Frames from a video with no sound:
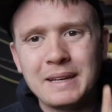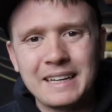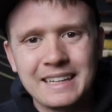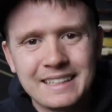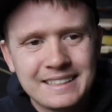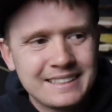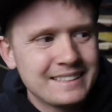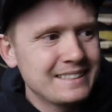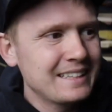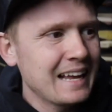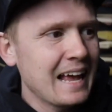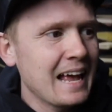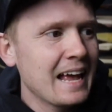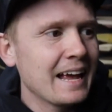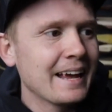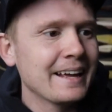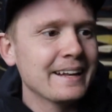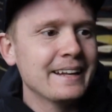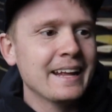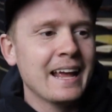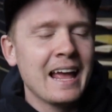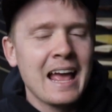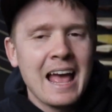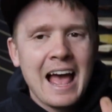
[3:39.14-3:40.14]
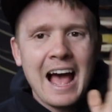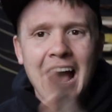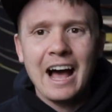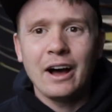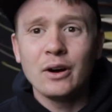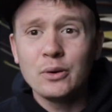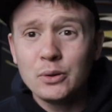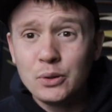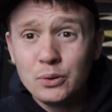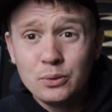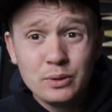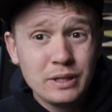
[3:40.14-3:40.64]
being said,
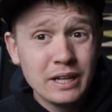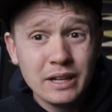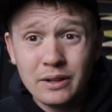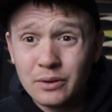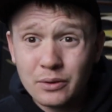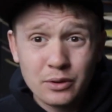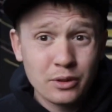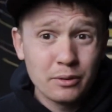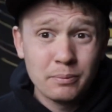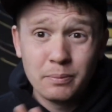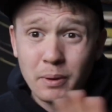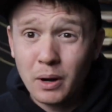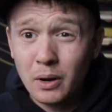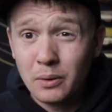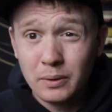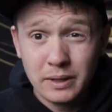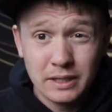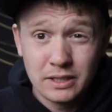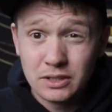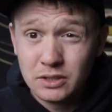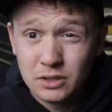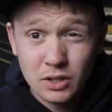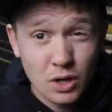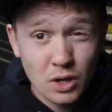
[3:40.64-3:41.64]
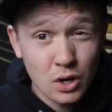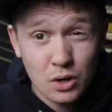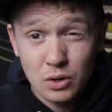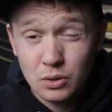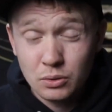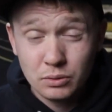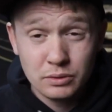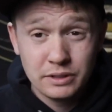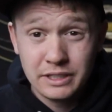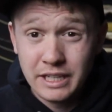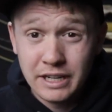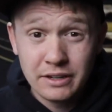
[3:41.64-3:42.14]
how you tiller the bow is
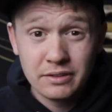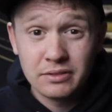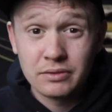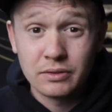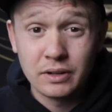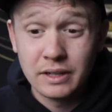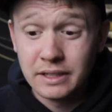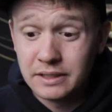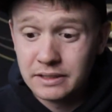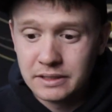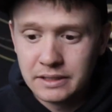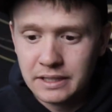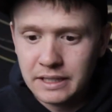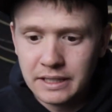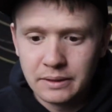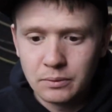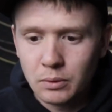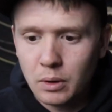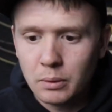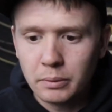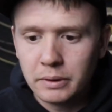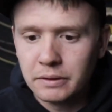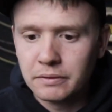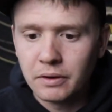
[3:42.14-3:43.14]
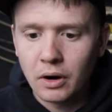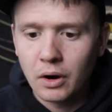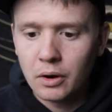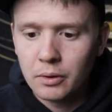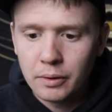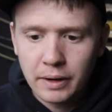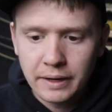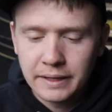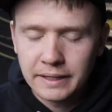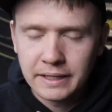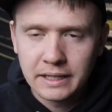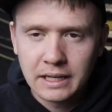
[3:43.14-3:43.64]
no different than what we've
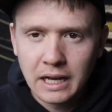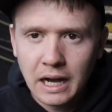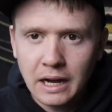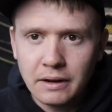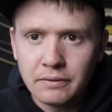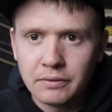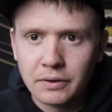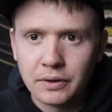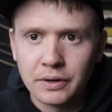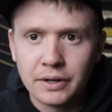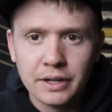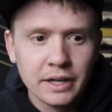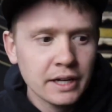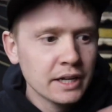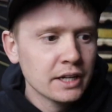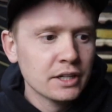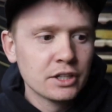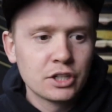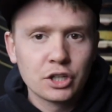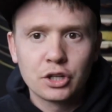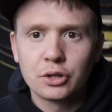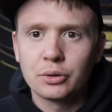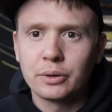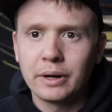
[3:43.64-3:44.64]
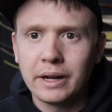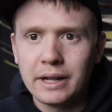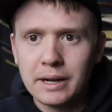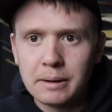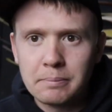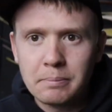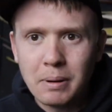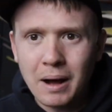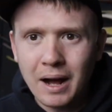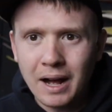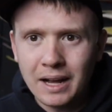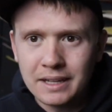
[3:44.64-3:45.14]
already covered to create a
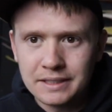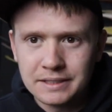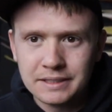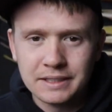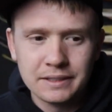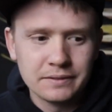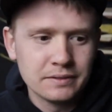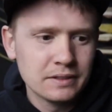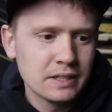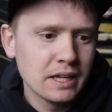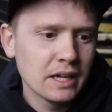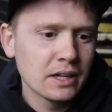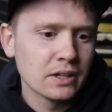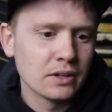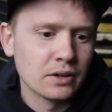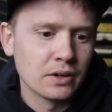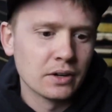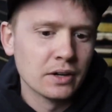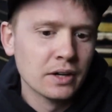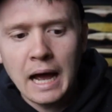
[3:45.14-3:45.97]
positive tiller.